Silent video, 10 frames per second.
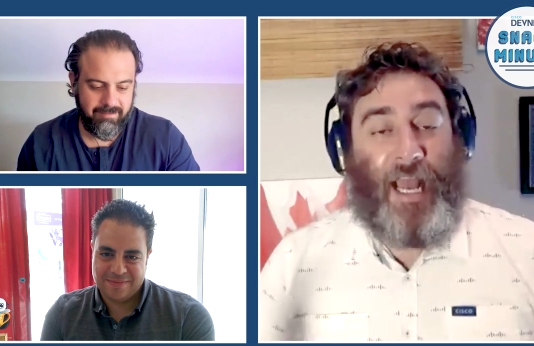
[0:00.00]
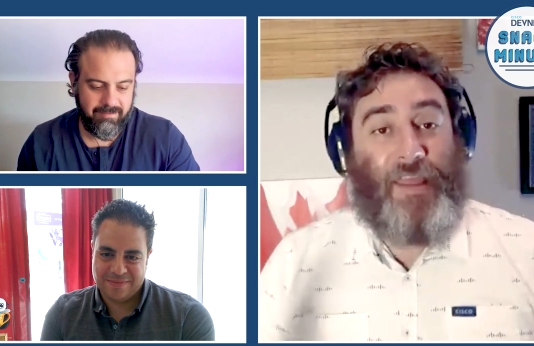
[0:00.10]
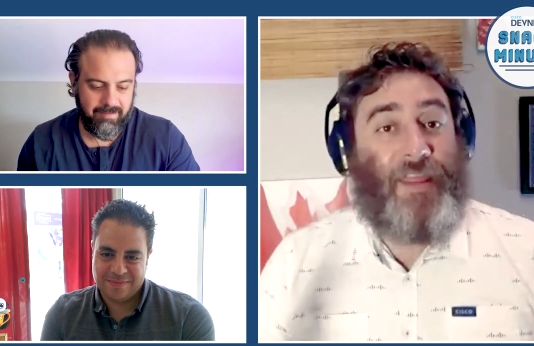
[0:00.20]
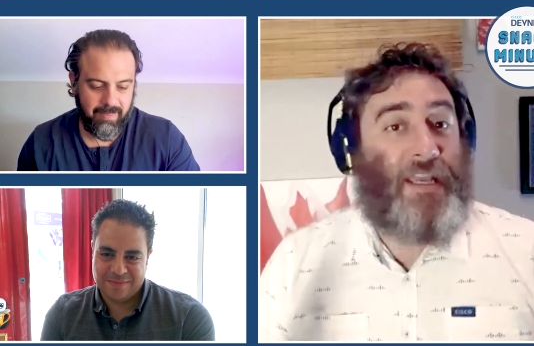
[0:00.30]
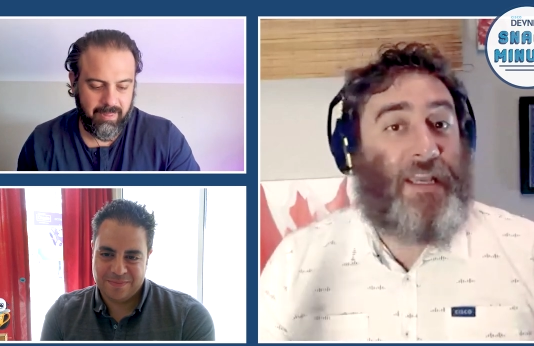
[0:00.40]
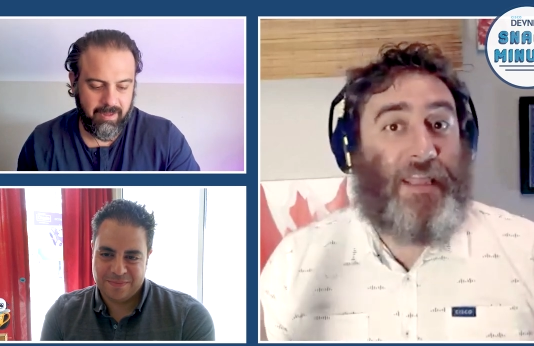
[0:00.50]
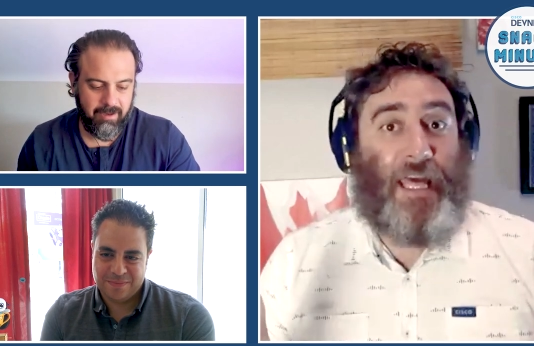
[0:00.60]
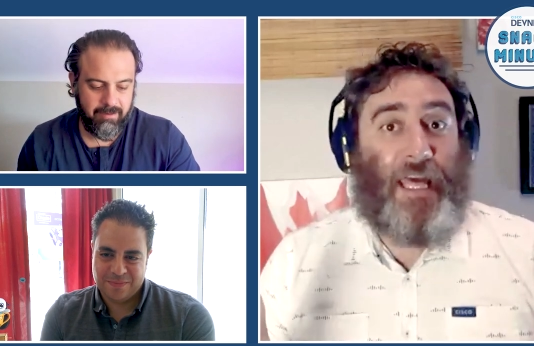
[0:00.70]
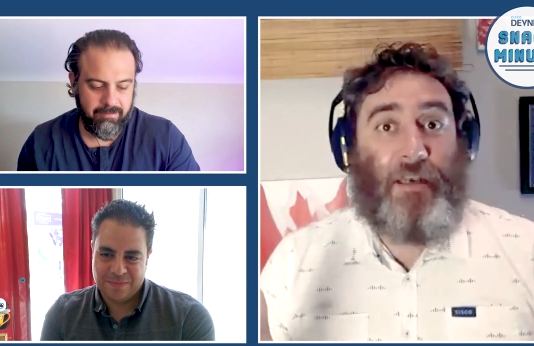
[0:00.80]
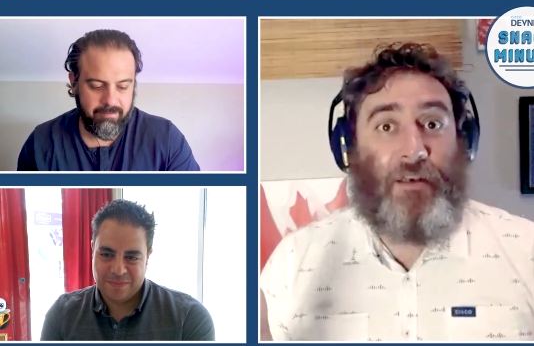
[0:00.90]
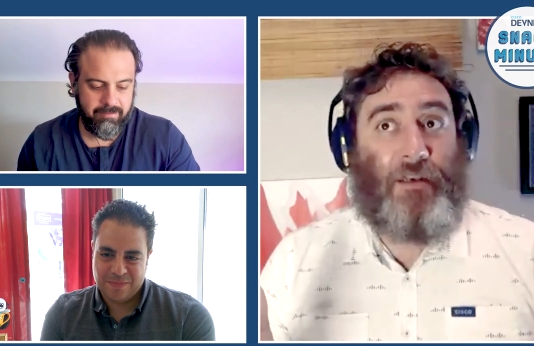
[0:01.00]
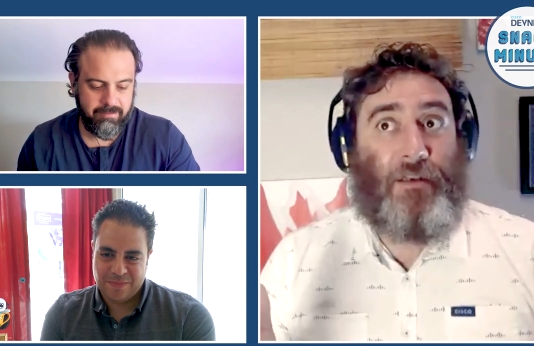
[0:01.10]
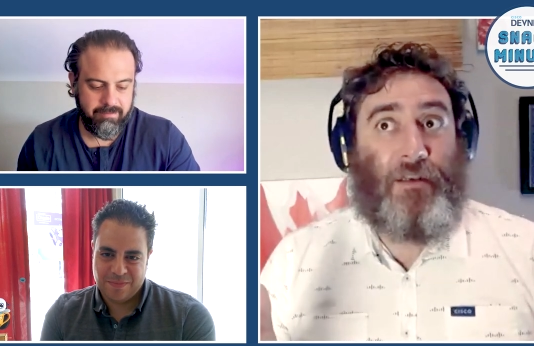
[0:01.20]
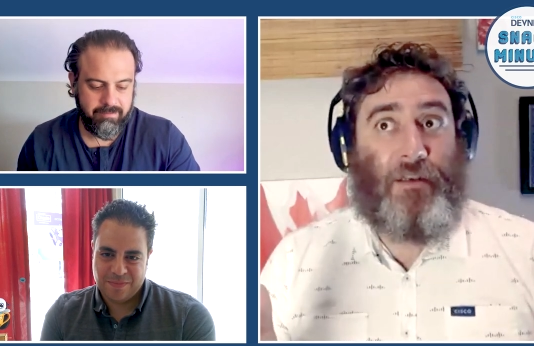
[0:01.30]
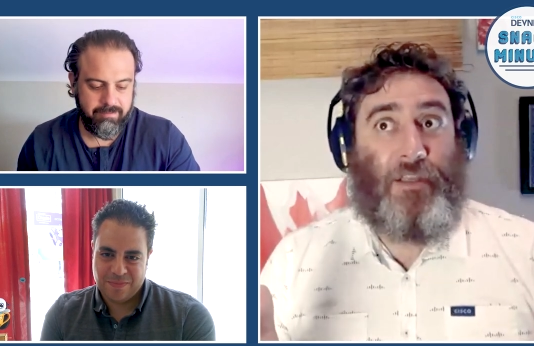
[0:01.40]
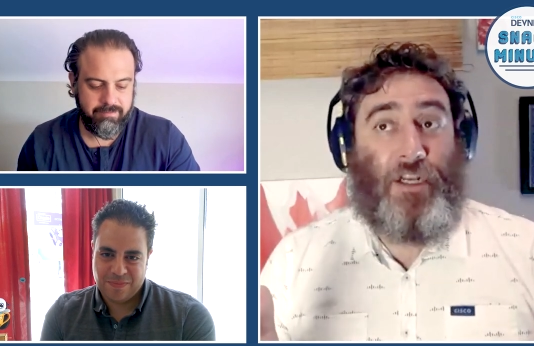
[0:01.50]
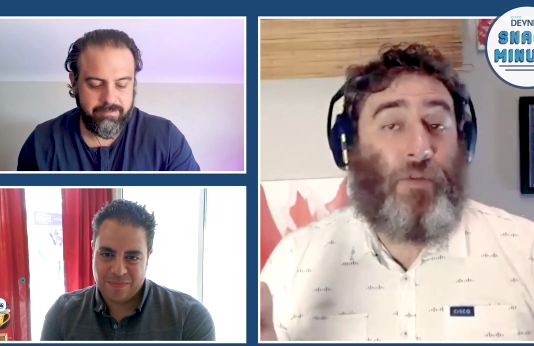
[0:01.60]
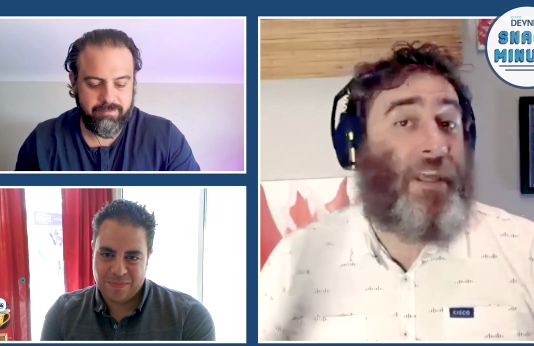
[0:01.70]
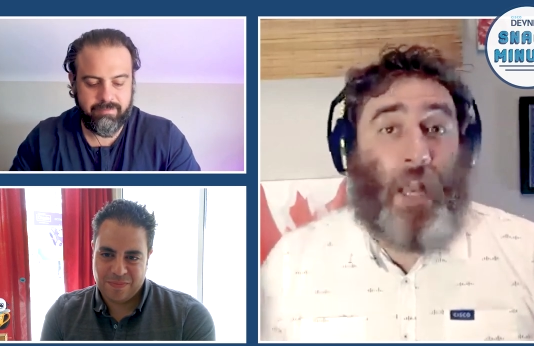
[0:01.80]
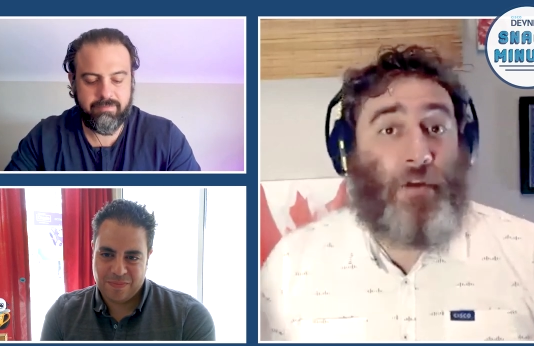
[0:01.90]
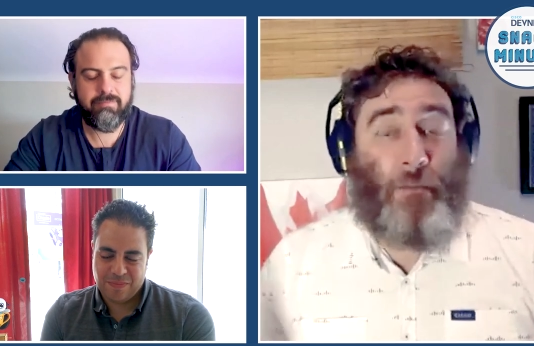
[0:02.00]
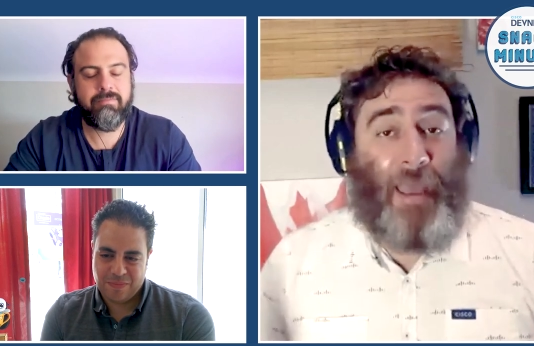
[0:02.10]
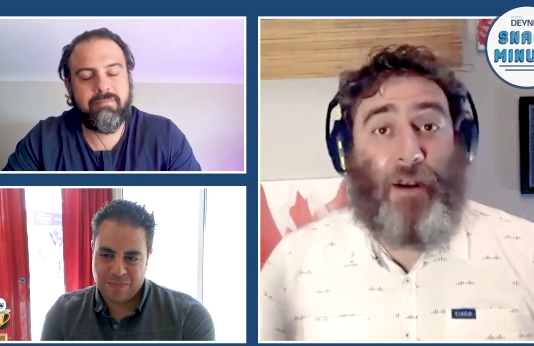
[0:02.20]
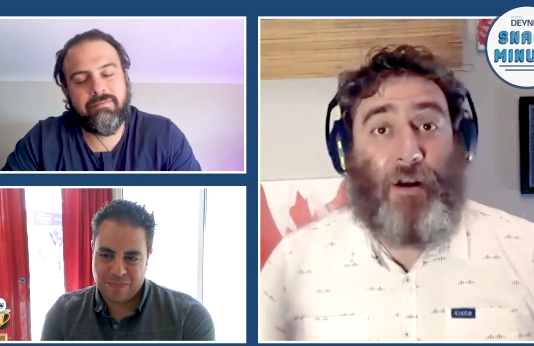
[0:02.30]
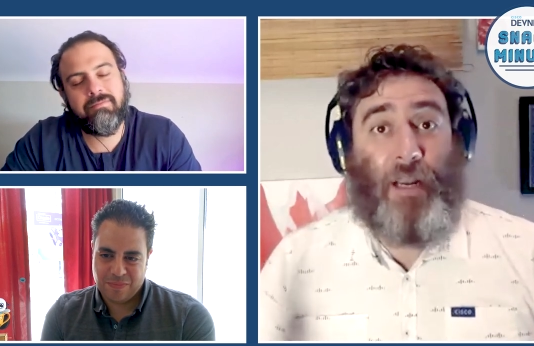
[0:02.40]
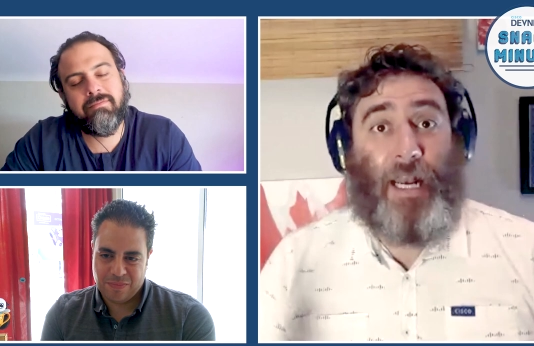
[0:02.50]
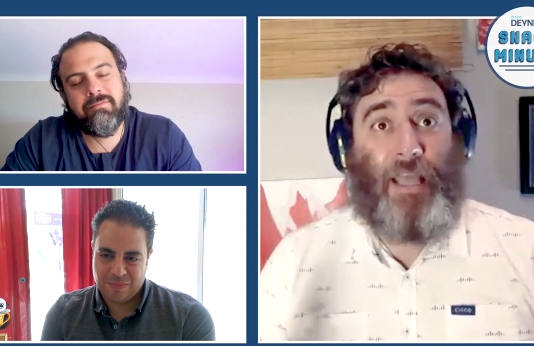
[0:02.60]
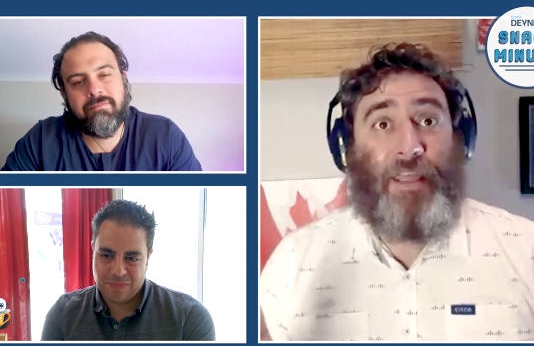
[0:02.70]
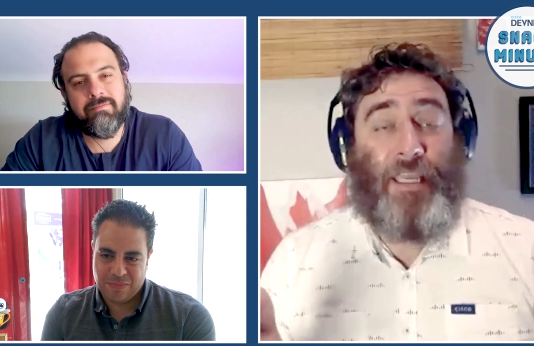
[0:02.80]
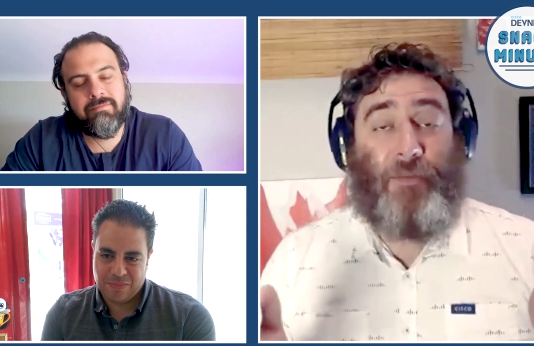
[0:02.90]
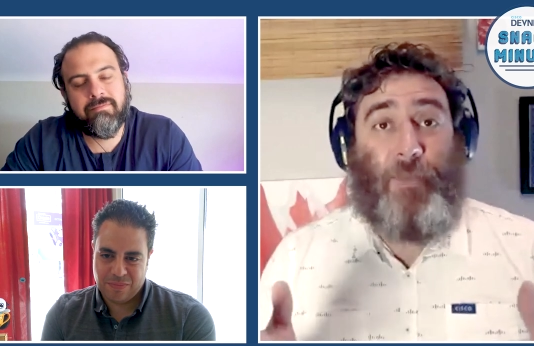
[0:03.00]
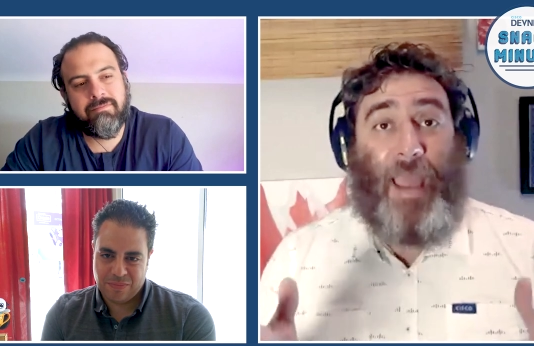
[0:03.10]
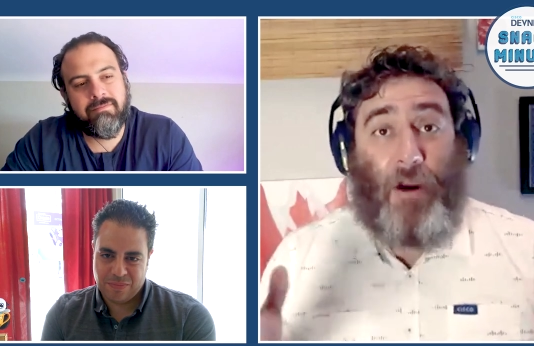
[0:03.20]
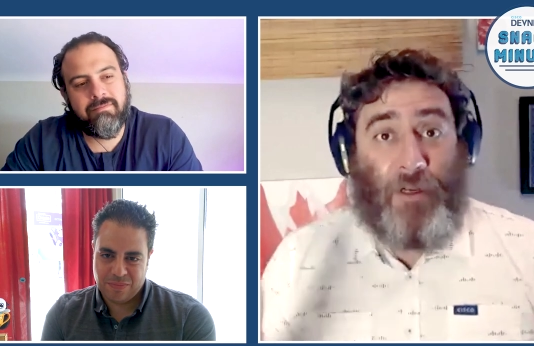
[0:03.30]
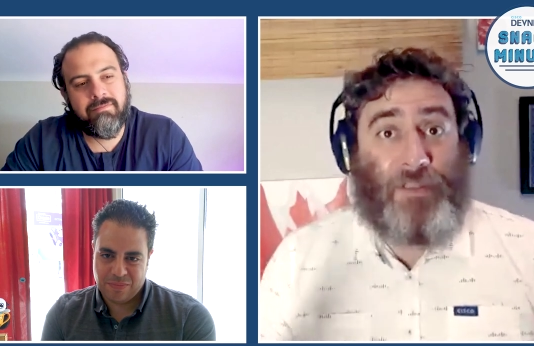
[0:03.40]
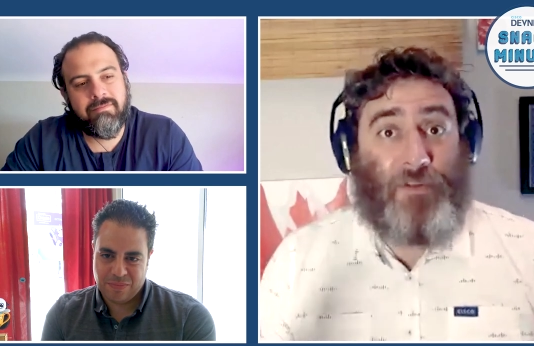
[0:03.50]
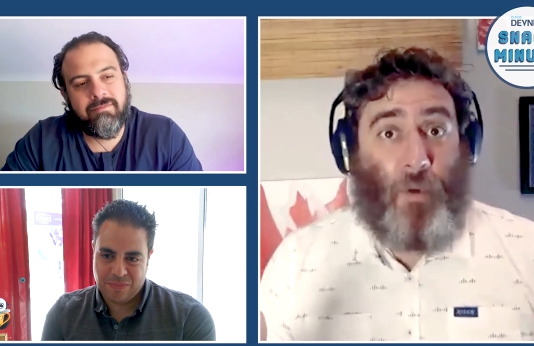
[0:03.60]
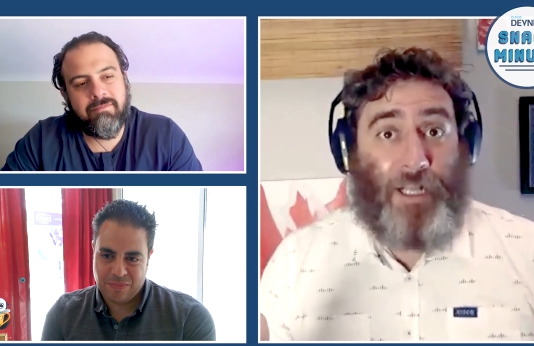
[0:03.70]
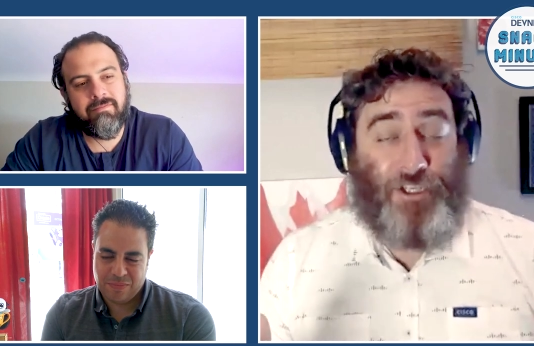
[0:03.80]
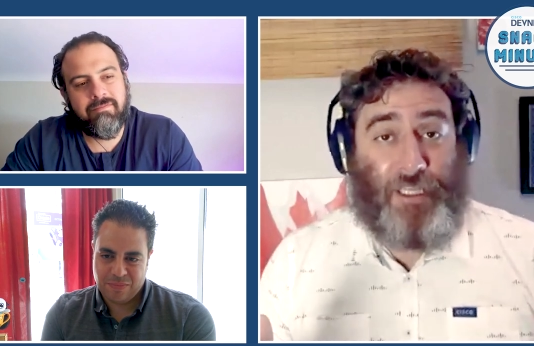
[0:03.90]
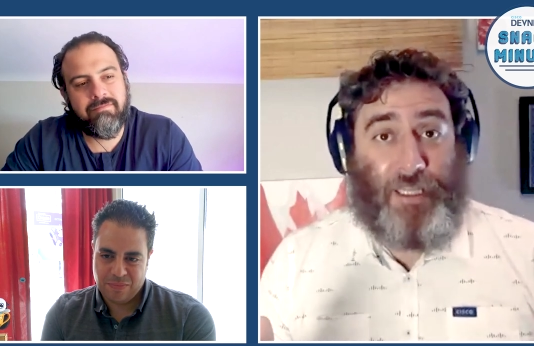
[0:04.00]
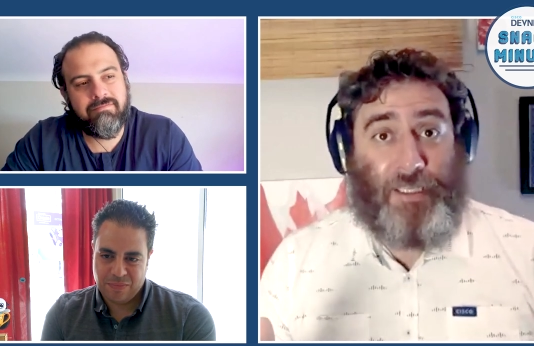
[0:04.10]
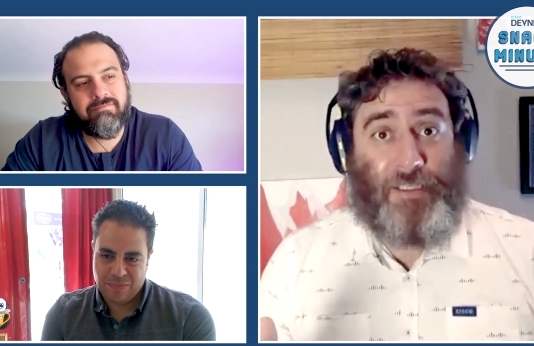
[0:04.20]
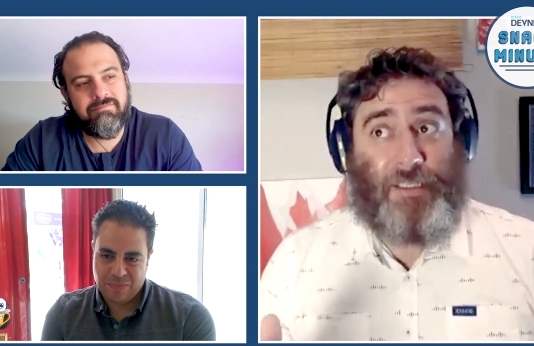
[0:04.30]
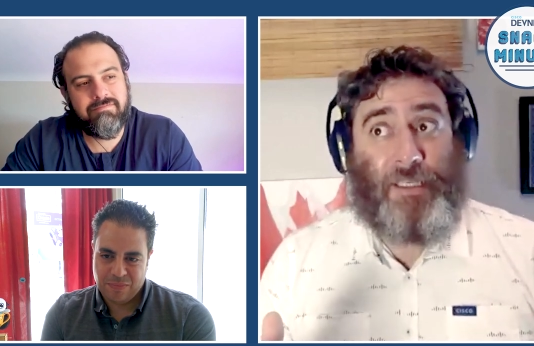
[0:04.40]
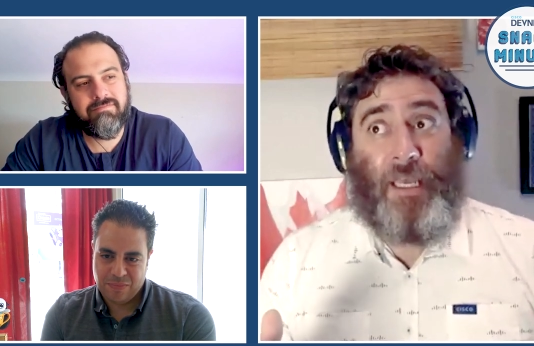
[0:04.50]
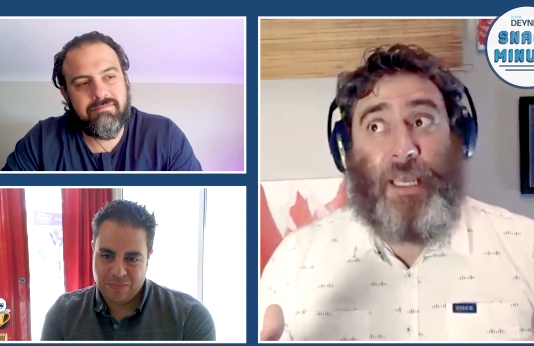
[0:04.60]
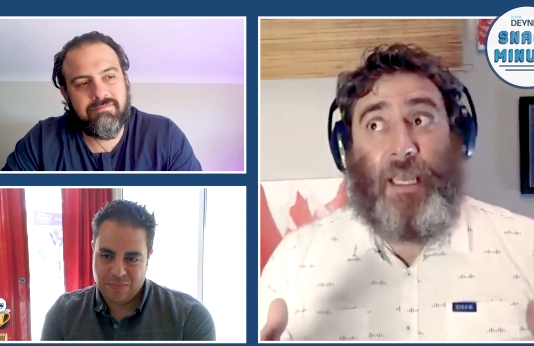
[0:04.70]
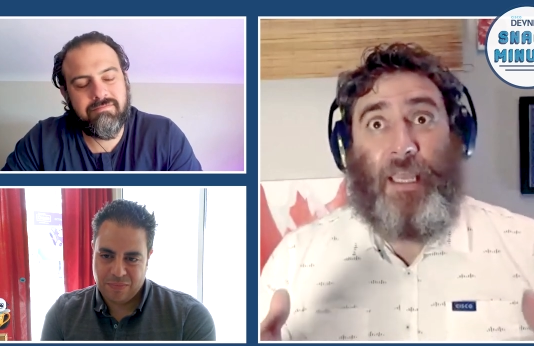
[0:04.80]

Speaker 1: And I think that, you know, the younger, the better. And I think parents watching this,